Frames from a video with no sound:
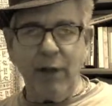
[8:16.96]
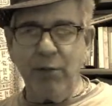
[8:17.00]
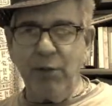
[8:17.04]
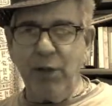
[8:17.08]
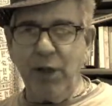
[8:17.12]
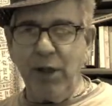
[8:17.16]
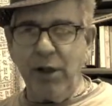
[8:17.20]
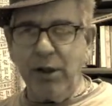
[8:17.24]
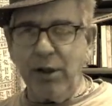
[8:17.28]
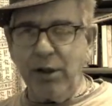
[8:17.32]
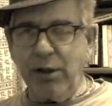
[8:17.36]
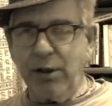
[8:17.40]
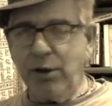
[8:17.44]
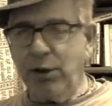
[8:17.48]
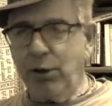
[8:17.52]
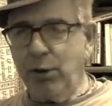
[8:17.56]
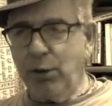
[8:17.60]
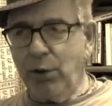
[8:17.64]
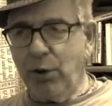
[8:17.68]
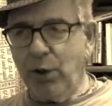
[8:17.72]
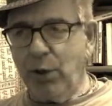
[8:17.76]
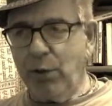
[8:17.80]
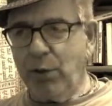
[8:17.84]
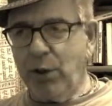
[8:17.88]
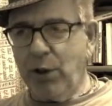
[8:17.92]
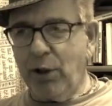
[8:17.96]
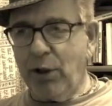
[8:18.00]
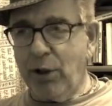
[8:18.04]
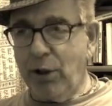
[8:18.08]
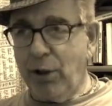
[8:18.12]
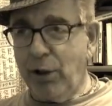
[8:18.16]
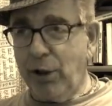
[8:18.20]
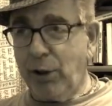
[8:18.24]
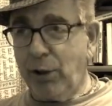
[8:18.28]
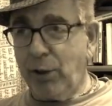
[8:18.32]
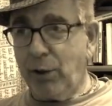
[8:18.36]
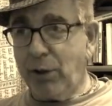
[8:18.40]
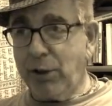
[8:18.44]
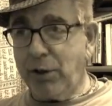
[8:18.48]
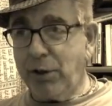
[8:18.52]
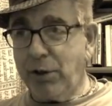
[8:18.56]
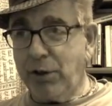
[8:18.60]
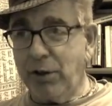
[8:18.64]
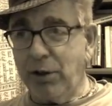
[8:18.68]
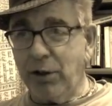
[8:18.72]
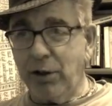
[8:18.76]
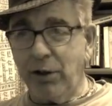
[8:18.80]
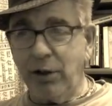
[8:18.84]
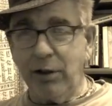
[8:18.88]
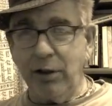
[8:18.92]
I'm not a Jew, I'm a Hare
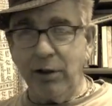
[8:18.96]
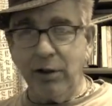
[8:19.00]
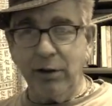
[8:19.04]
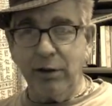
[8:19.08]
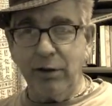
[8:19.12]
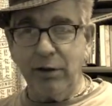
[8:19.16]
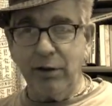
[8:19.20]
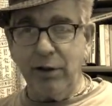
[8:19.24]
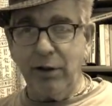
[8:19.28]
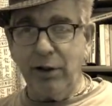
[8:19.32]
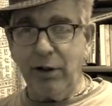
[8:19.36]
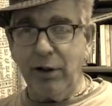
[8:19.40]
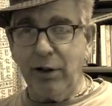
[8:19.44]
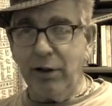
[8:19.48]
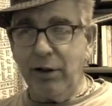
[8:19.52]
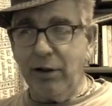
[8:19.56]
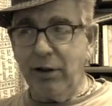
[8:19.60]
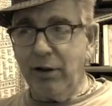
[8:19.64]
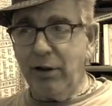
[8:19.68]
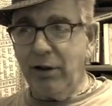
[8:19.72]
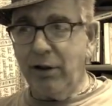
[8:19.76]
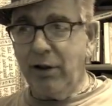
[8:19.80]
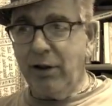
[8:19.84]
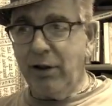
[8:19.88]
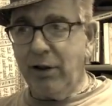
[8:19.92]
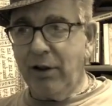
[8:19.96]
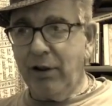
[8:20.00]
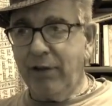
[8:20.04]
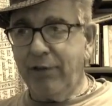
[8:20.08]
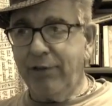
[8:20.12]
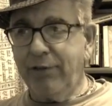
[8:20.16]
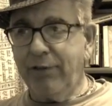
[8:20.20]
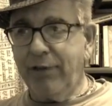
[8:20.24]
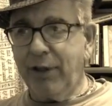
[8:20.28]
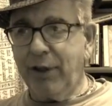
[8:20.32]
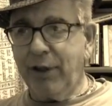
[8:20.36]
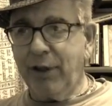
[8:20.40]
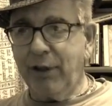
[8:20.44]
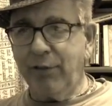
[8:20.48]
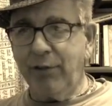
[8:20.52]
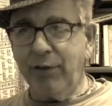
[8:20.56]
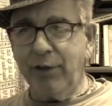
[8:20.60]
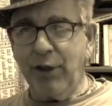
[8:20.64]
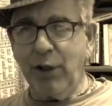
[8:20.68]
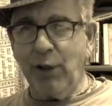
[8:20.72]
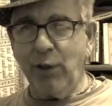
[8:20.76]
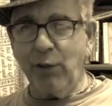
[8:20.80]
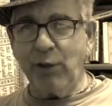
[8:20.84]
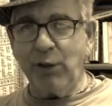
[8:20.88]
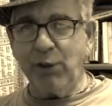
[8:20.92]
Krishna, and
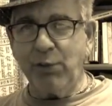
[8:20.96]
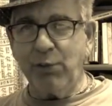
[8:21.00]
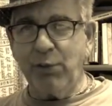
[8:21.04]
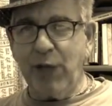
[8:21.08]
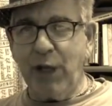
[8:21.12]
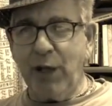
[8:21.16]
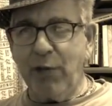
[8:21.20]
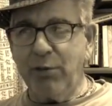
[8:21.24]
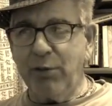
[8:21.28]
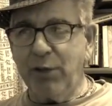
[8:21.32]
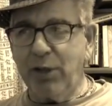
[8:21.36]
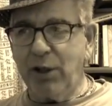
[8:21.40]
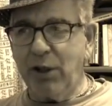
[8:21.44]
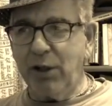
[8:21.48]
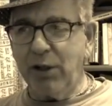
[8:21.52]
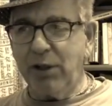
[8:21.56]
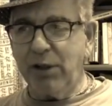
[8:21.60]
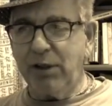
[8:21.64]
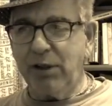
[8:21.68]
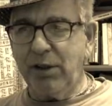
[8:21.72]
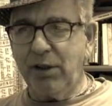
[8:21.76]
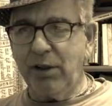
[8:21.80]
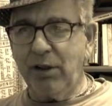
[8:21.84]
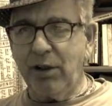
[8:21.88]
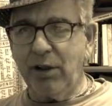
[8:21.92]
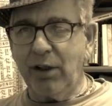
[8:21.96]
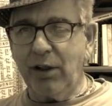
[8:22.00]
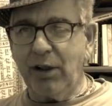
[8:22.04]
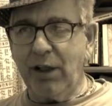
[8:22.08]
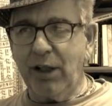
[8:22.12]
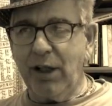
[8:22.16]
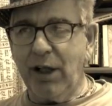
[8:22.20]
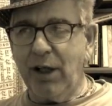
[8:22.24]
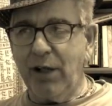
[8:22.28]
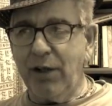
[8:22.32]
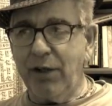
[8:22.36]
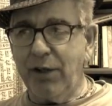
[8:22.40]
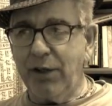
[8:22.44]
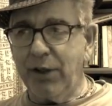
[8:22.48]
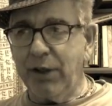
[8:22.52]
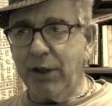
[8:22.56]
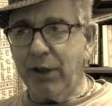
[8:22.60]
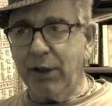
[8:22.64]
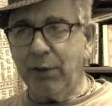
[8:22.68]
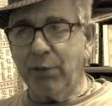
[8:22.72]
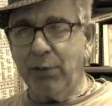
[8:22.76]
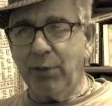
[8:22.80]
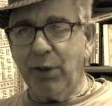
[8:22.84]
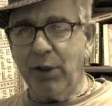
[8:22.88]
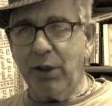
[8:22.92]
effectively I was baptized
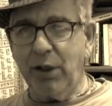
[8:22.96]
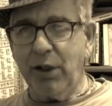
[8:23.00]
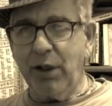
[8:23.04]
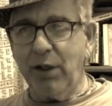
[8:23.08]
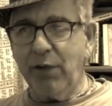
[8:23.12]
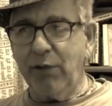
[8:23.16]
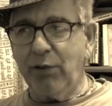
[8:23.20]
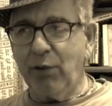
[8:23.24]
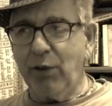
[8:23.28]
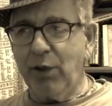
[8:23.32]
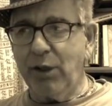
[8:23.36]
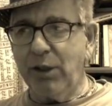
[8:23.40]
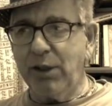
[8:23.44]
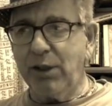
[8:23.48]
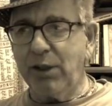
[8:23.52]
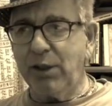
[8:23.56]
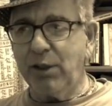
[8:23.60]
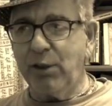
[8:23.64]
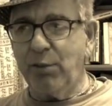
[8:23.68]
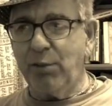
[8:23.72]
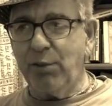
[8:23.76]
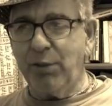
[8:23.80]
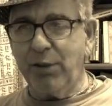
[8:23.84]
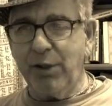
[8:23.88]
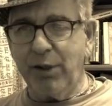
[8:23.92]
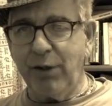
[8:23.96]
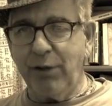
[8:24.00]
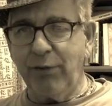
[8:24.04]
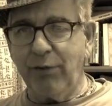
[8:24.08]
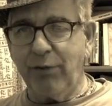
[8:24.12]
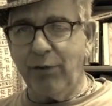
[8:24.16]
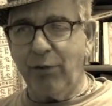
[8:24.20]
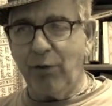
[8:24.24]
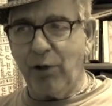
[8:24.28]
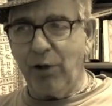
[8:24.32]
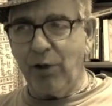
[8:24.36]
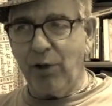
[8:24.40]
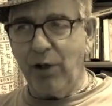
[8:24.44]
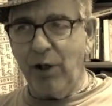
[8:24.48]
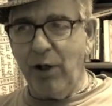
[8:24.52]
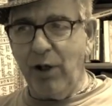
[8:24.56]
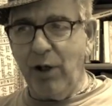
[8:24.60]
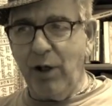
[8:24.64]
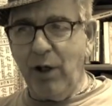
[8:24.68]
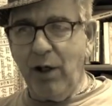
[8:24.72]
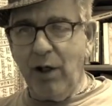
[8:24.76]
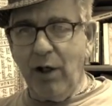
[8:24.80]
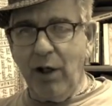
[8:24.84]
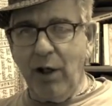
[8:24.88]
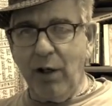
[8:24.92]
Catholic, but I have great sympathy for
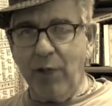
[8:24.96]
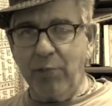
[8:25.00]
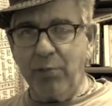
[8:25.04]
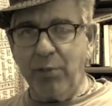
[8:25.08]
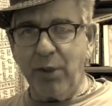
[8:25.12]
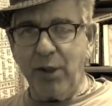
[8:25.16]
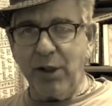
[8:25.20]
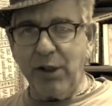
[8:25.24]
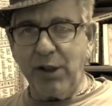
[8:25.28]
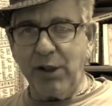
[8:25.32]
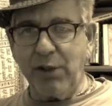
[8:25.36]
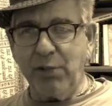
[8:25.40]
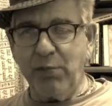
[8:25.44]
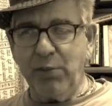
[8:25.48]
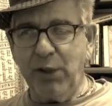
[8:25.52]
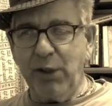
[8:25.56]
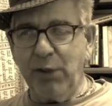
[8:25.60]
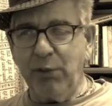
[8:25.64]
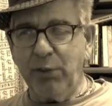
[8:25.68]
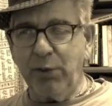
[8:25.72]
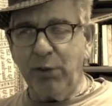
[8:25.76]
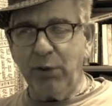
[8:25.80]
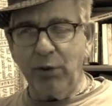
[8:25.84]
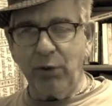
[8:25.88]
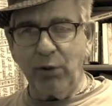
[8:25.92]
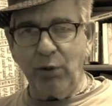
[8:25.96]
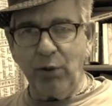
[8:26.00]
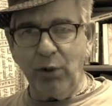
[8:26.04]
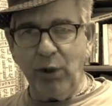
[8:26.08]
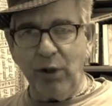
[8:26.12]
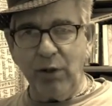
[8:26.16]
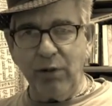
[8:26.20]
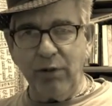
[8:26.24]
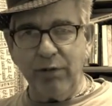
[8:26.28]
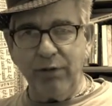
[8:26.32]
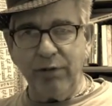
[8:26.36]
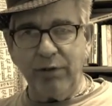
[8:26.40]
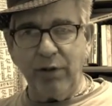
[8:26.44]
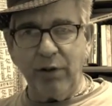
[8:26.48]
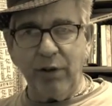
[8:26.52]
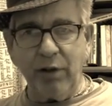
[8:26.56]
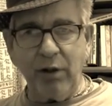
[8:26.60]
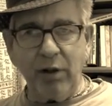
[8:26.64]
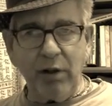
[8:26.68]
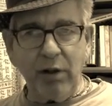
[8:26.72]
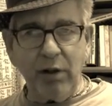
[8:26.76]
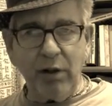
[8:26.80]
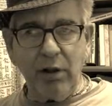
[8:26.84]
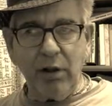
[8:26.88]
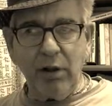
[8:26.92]
oppressed people who have
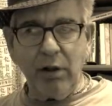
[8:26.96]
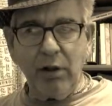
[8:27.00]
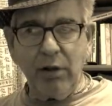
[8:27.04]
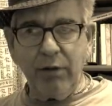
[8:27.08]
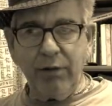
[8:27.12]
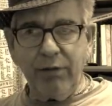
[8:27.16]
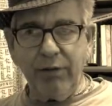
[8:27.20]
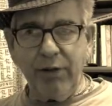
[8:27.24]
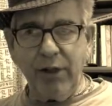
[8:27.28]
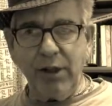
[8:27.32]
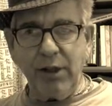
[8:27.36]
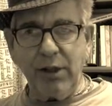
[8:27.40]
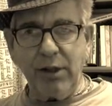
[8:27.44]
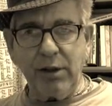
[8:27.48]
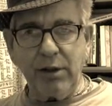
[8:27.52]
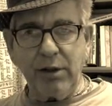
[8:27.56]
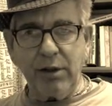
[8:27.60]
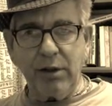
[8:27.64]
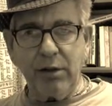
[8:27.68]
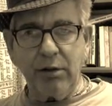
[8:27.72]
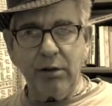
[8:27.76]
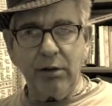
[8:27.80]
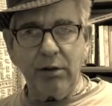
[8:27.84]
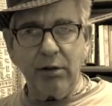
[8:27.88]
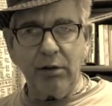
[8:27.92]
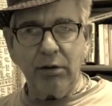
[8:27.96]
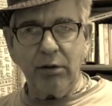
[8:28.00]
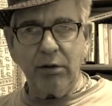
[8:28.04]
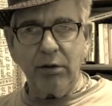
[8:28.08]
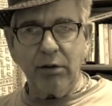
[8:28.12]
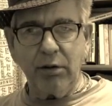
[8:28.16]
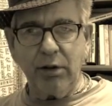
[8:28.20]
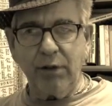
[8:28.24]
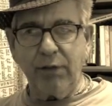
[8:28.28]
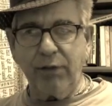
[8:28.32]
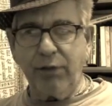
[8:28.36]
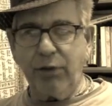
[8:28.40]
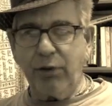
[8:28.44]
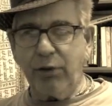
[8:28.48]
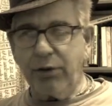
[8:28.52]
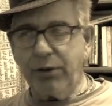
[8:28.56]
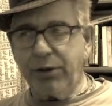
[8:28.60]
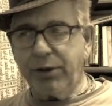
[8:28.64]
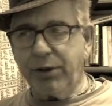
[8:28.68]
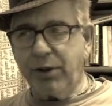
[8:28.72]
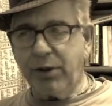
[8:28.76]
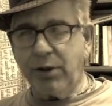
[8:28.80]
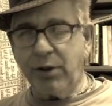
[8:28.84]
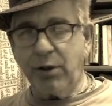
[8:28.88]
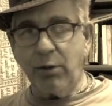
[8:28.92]
faced
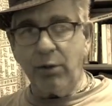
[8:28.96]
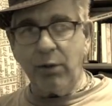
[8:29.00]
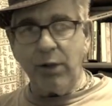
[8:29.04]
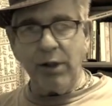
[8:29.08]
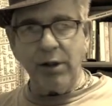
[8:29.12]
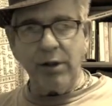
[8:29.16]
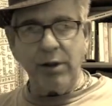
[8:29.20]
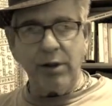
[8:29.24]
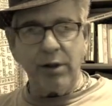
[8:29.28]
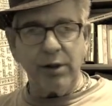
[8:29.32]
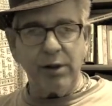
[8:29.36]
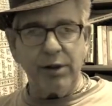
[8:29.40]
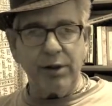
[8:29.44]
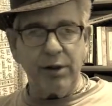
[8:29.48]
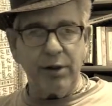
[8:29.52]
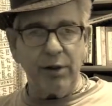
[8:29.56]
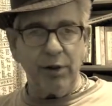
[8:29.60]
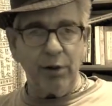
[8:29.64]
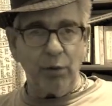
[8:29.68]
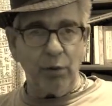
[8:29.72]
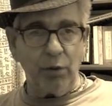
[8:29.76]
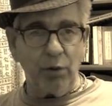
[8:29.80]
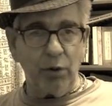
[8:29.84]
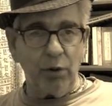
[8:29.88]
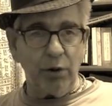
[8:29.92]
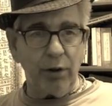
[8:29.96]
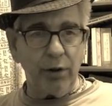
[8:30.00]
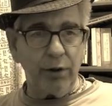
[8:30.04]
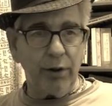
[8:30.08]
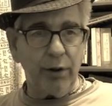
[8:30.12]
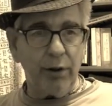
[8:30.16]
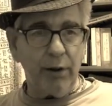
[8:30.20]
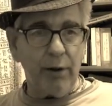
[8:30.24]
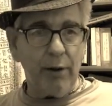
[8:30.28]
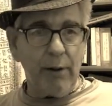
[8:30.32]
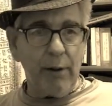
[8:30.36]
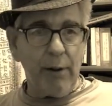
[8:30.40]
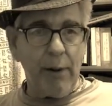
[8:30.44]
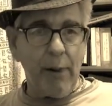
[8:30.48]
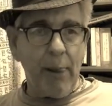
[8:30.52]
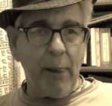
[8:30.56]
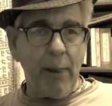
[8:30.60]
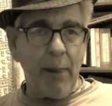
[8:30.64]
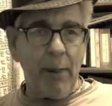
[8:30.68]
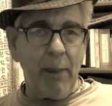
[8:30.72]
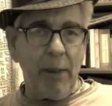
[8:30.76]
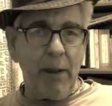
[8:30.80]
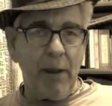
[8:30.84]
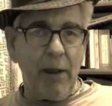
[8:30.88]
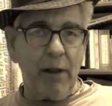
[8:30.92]
difficult situations in the world.
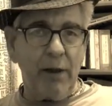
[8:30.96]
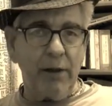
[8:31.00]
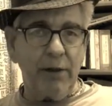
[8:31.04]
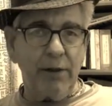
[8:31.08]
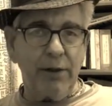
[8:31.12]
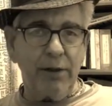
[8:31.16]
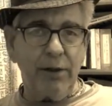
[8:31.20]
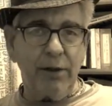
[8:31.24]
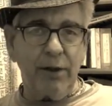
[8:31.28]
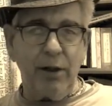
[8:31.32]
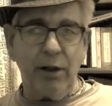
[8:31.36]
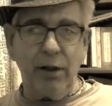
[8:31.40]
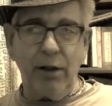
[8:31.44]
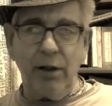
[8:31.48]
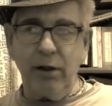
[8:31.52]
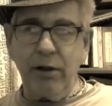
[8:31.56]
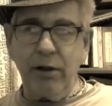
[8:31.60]
And